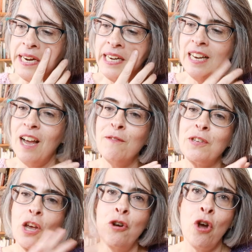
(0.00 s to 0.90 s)
and he
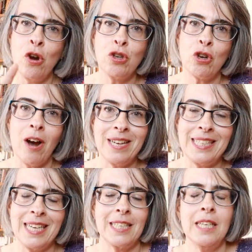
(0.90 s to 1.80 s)
loves no-tie
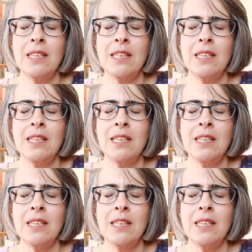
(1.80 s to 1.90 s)
sex.